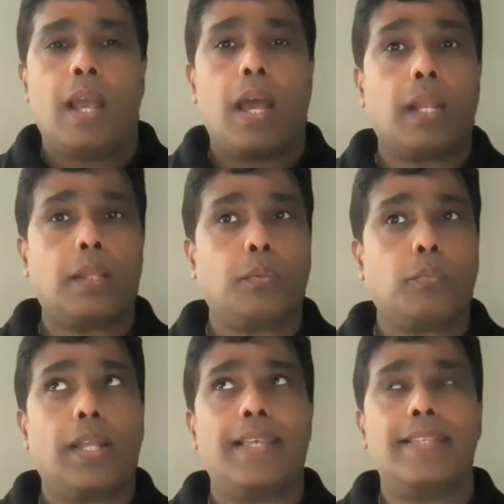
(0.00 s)
Another
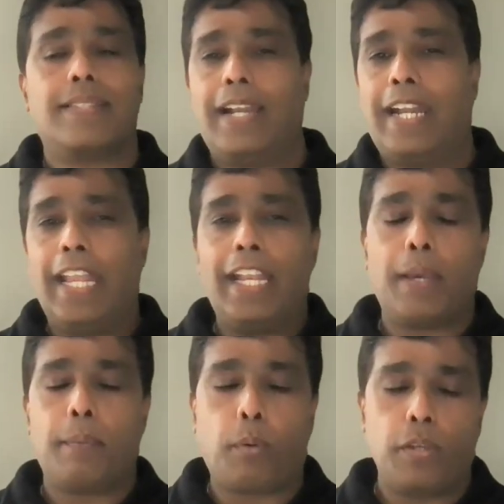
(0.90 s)
one is
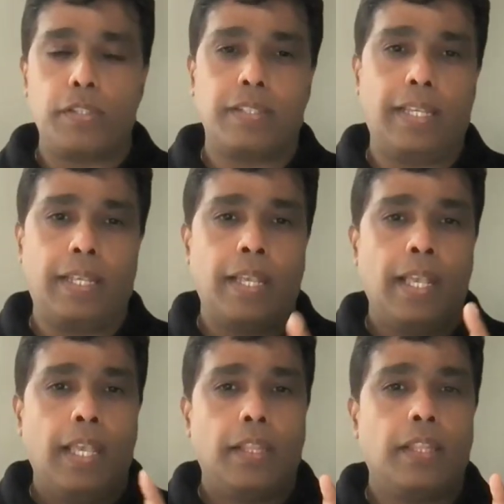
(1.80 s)
data poisoning.
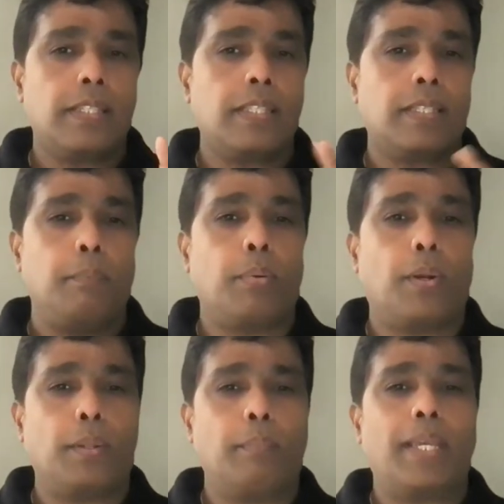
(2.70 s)
This is
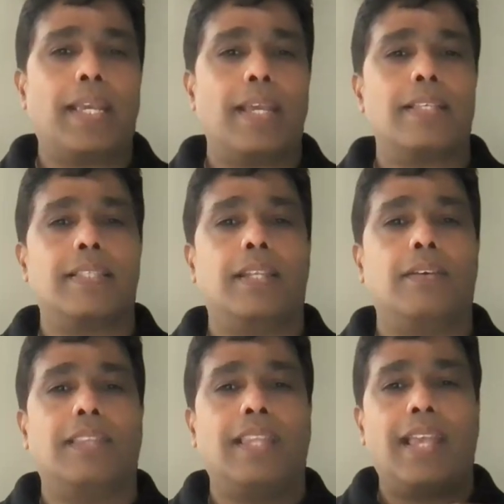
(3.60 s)
important because
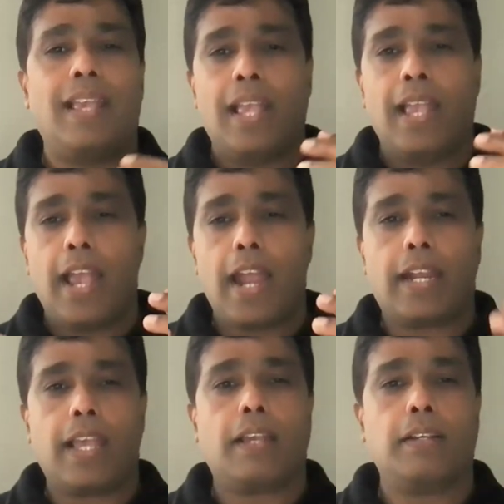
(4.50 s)
the
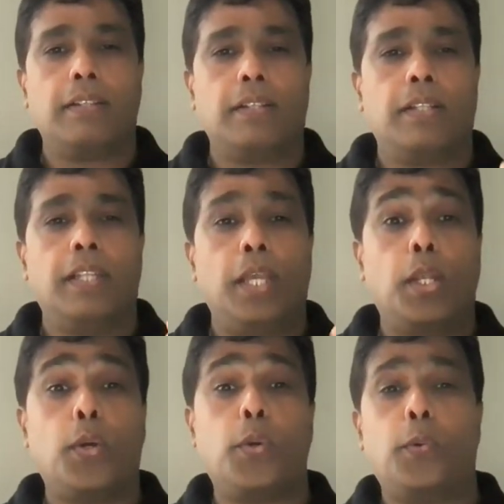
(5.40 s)
attacker, they
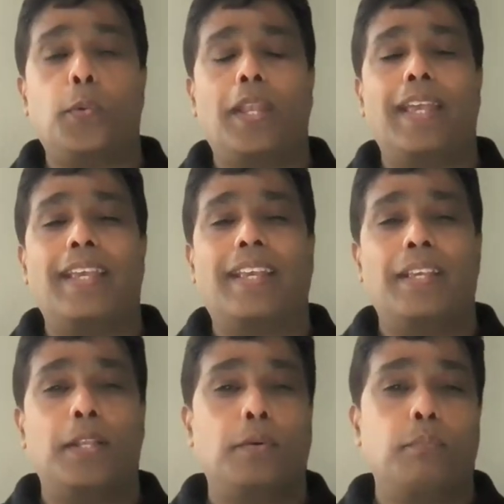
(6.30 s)
know, like,
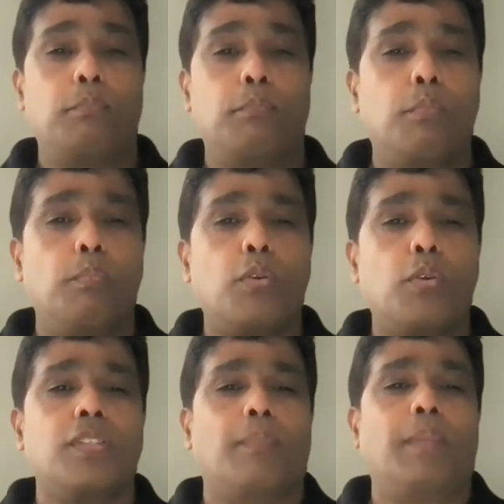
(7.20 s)

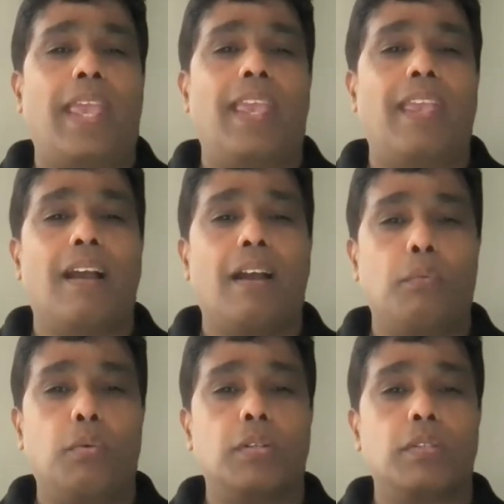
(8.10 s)
most of the AI
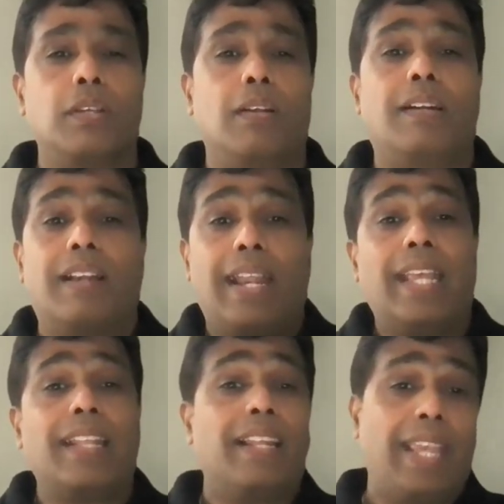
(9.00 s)
works on
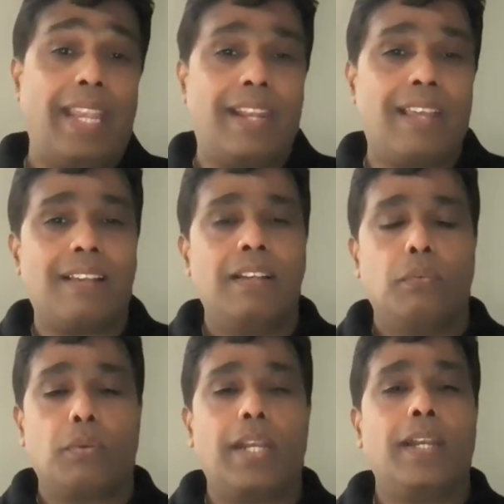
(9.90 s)
training the data,
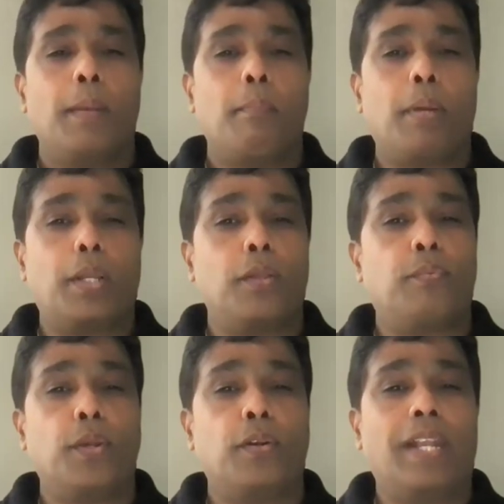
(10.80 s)
right? But
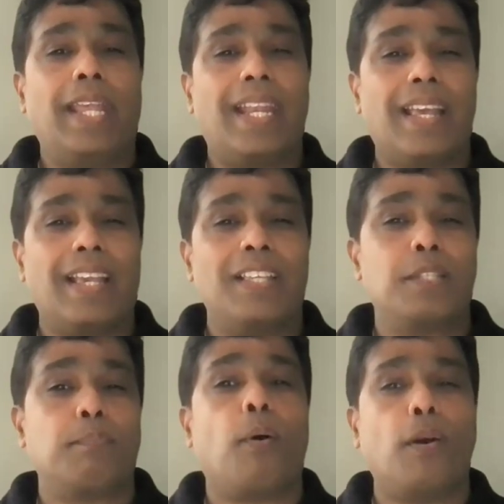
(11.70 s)
if your data
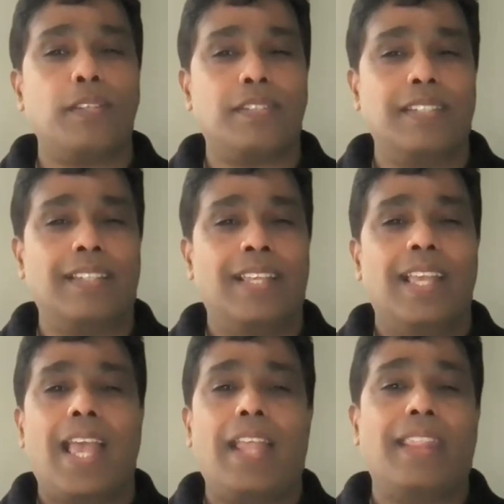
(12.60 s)
is poisoned,
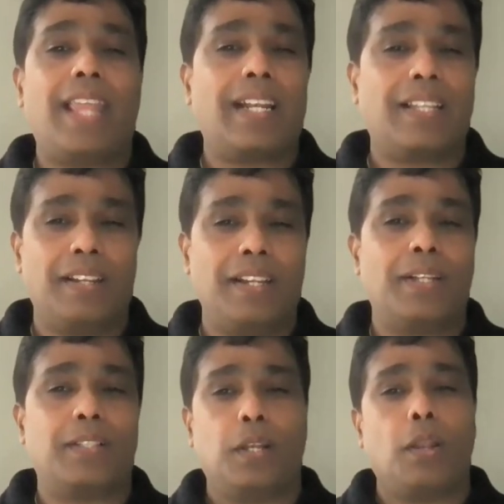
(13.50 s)
and that
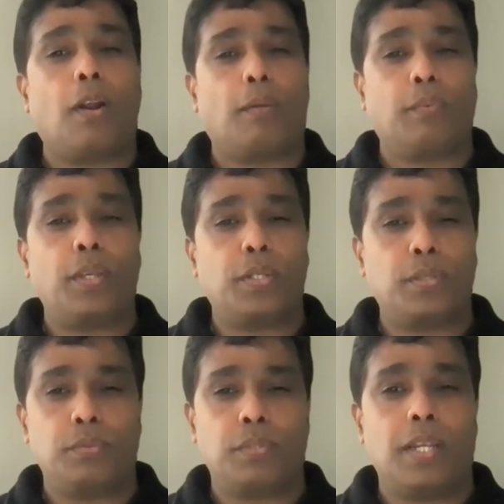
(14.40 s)
creates a lot of
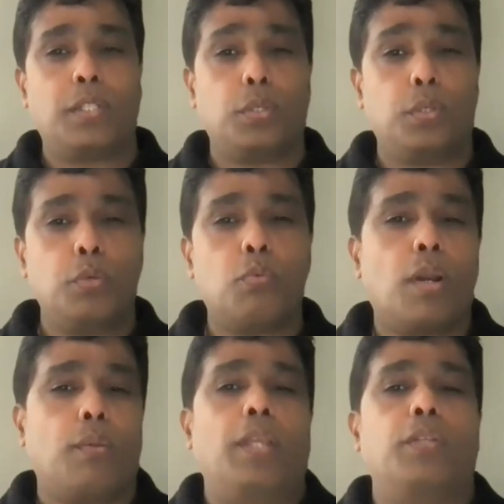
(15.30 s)
issues, right? So you
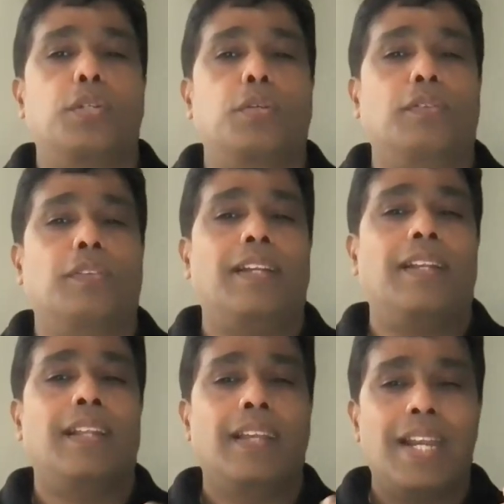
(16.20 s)
want to ensure
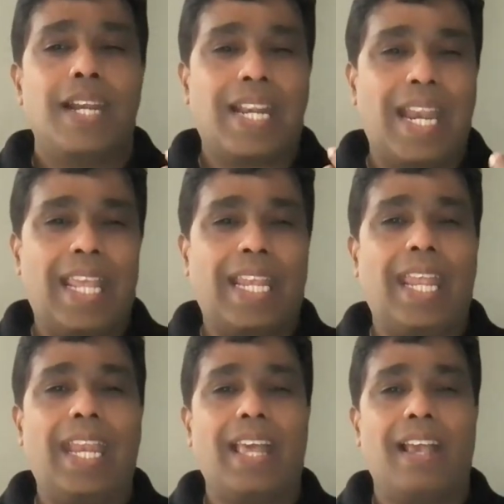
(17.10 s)
that training
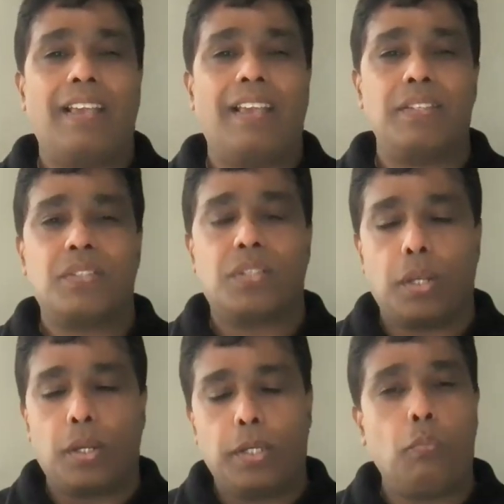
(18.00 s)
data is
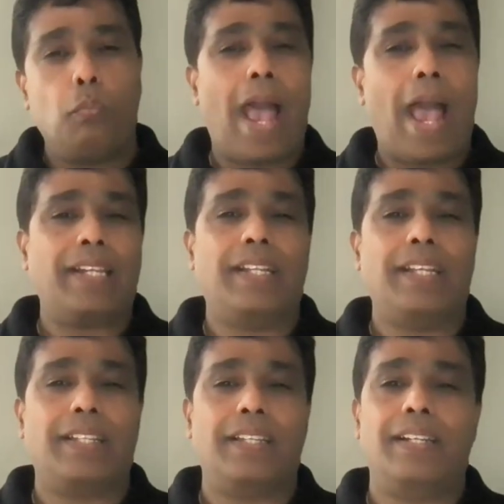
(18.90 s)
thoroughly
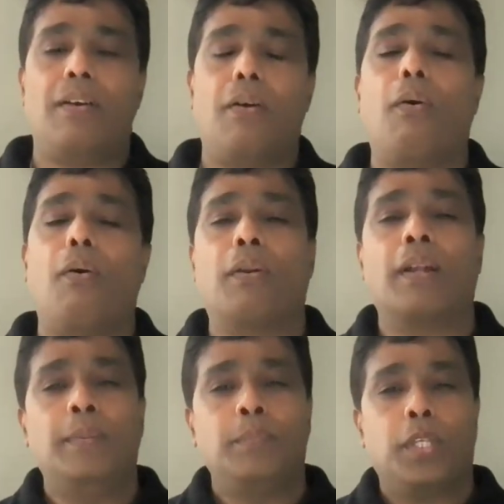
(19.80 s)
validated or
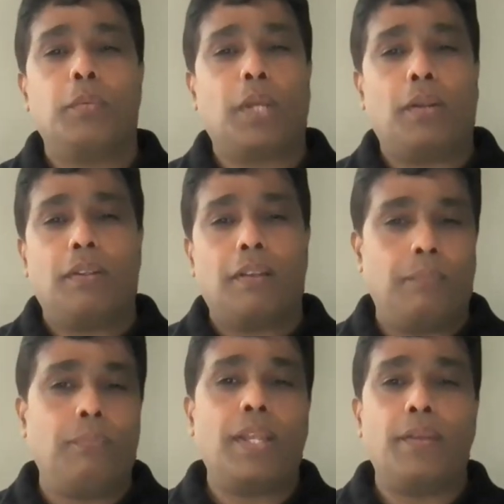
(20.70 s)
even
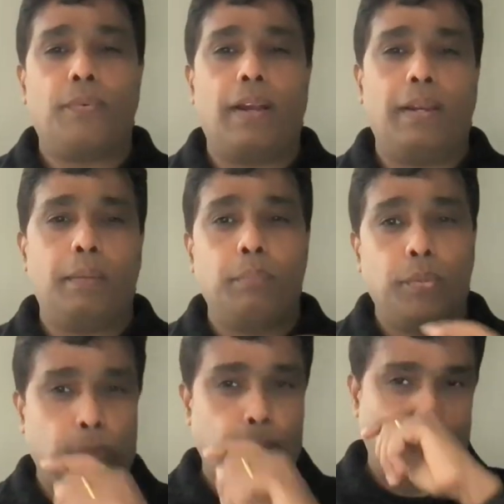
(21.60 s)
verified
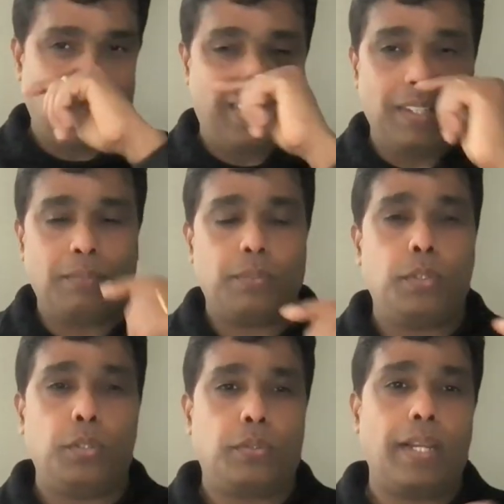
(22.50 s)
before
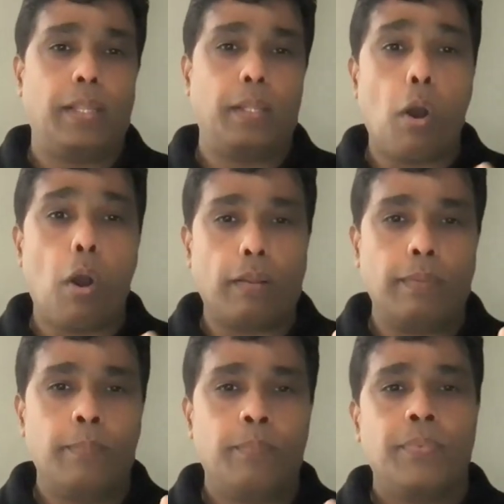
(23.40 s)
you train the model.